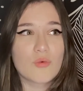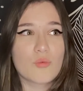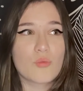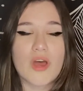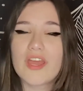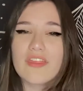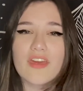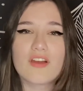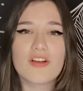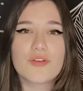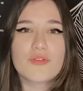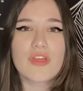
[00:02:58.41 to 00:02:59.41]
why they
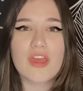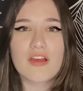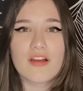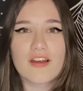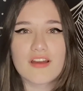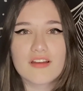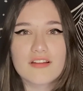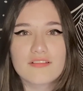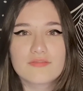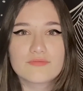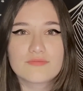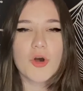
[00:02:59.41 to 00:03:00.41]
are who they are.
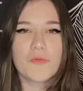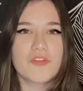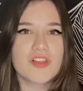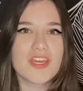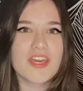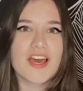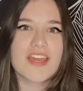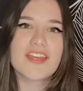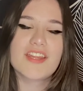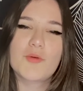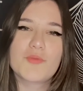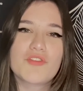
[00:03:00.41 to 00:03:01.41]
Hopefully, I can
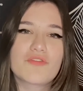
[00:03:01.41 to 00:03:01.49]
help you